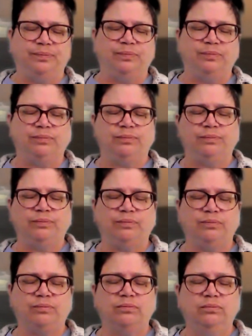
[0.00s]

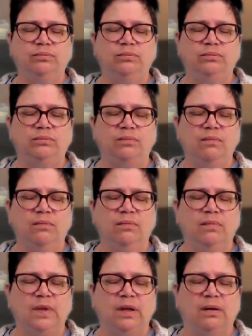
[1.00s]

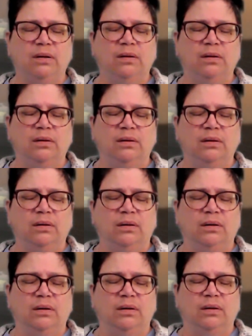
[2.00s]

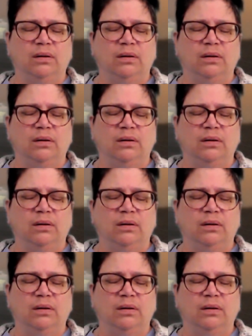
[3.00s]
(silence)